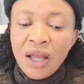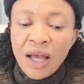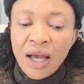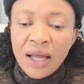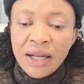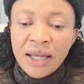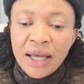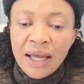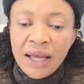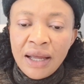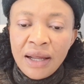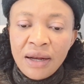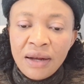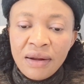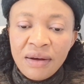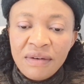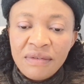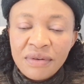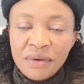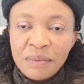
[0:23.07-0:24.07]
And I
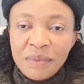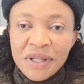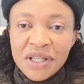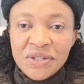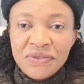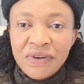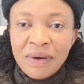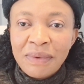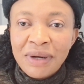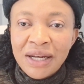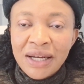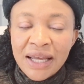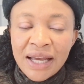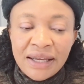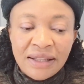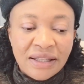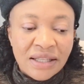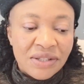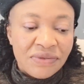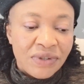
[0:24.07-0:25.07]
love you. Please only
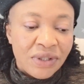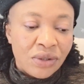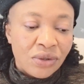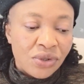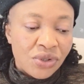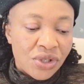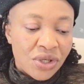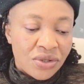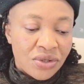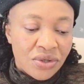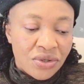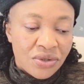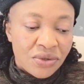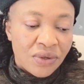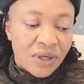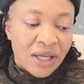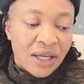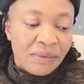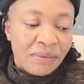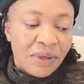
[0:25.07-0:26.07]
like this video, share,
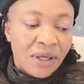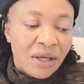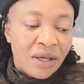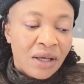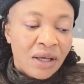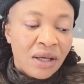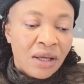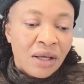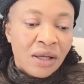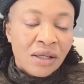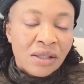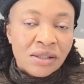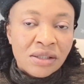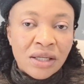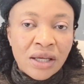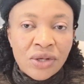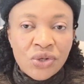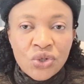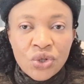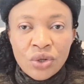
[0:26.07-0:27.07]
subscribe.
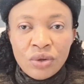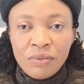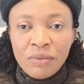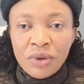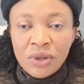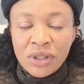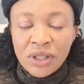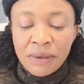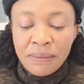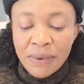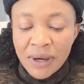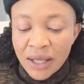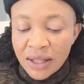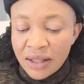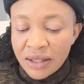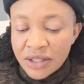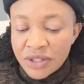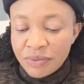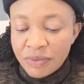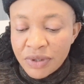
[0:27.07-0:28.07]
Tell somebody about
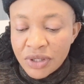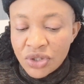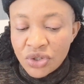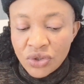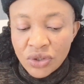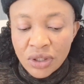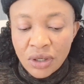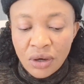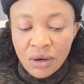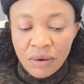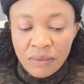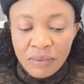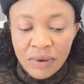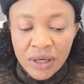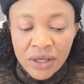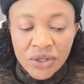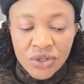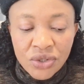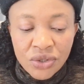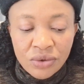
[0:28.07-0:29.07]
this ministry. God
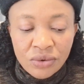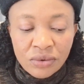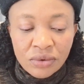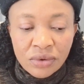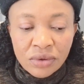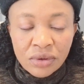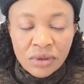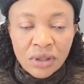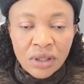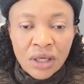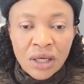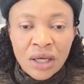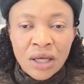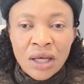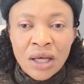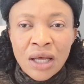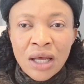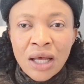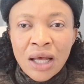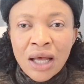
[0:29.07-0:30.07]
bless you.
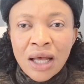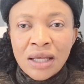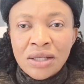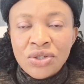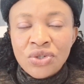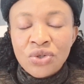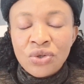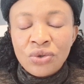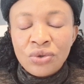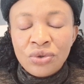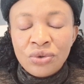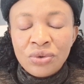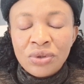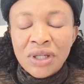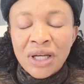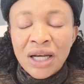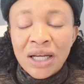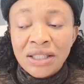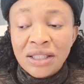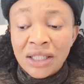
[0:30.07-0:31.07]
As you do
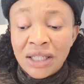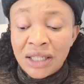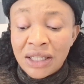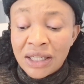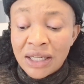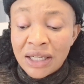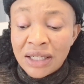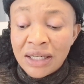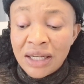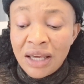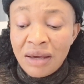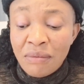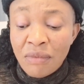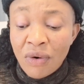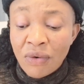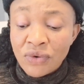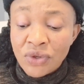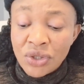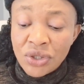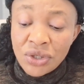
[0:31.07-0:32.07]
that in the name
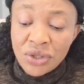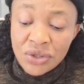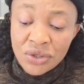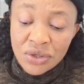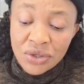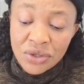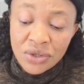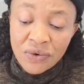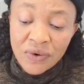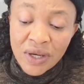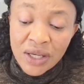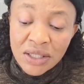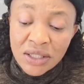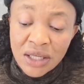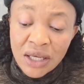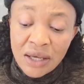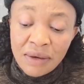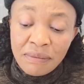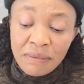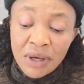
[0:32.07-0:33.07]
of Jesus Christ,
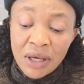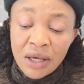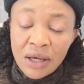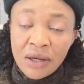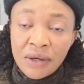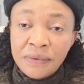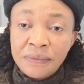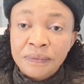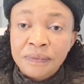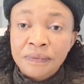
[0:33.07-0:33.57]
amen.